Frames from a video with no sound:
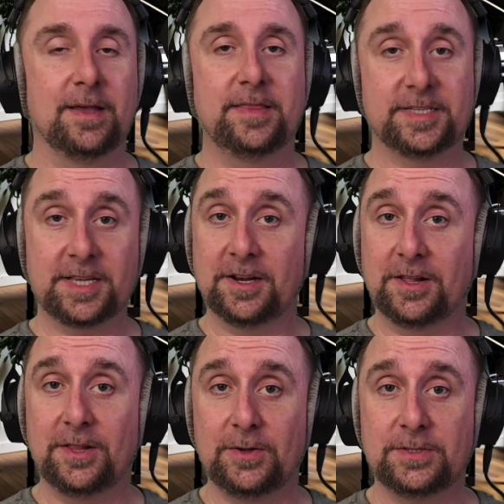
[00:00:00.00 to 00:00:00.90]
This
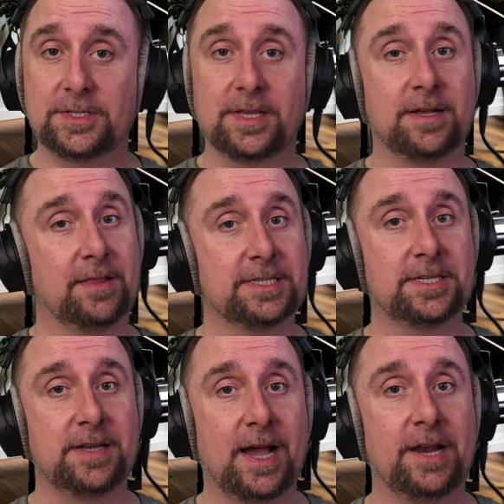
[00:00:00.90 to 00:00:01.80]
concludes the
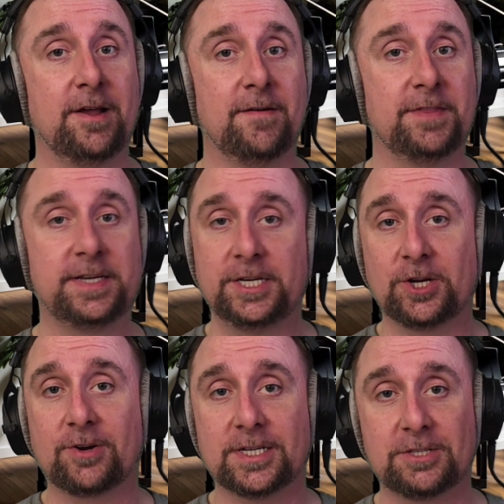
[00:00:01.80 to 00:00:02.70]
lesson 9 of the
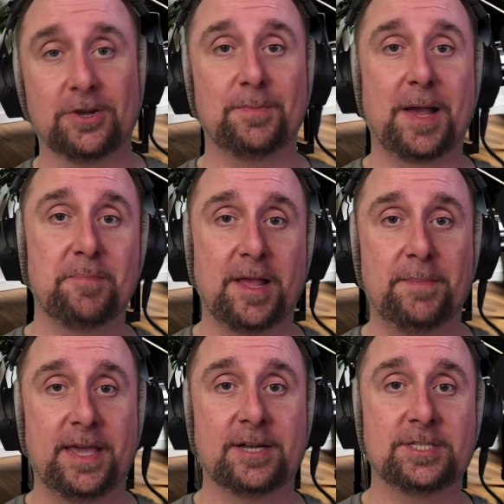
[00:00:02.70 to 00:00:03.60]
Teacher Chris Learn by Play
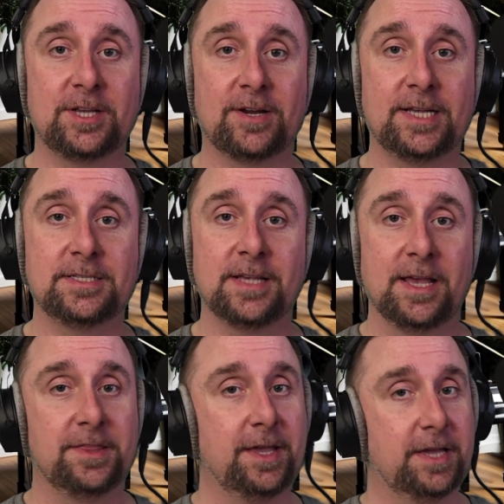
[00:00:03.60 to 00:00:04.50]
piano series.
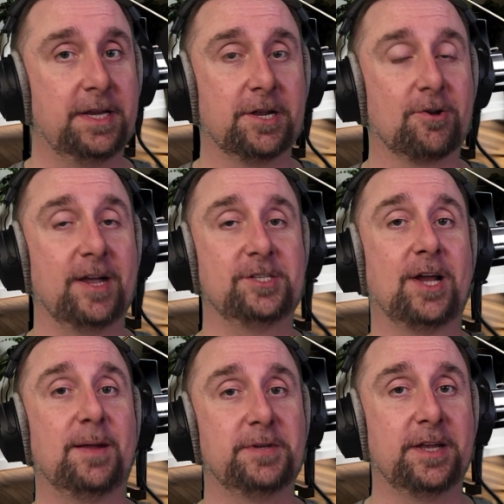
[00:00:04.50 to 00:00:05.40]
Think you did a great
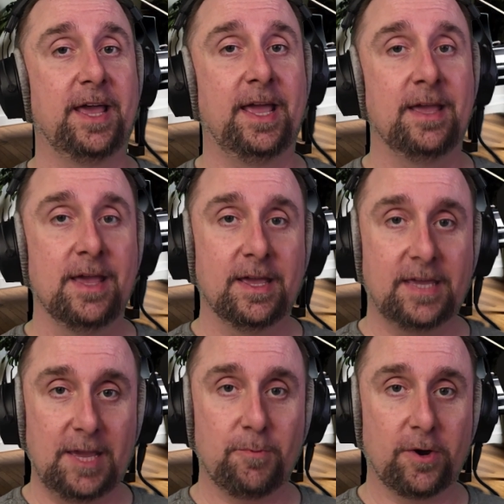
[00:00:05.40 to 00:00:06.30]
job today.
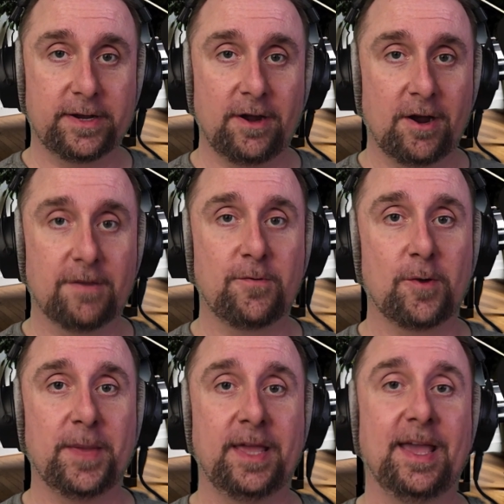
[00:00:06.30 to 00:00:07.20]
Keep working hard
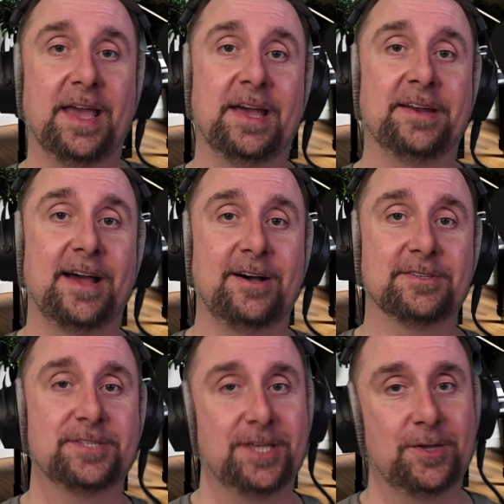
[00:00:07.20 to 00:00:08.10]
for me, and I'll
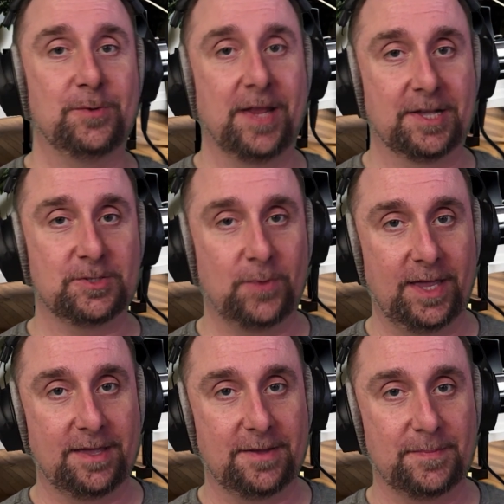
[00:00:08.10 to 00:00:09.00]
see you next
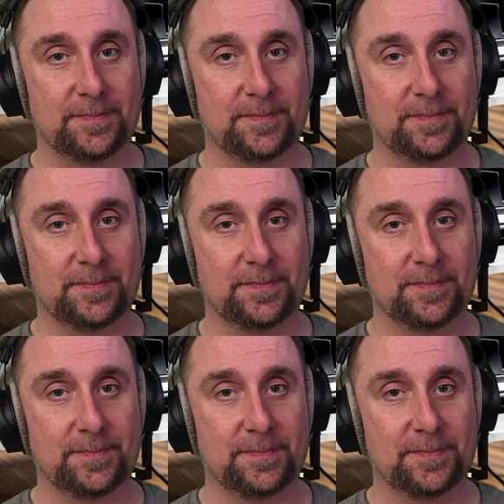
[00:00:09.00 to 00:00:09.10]
week.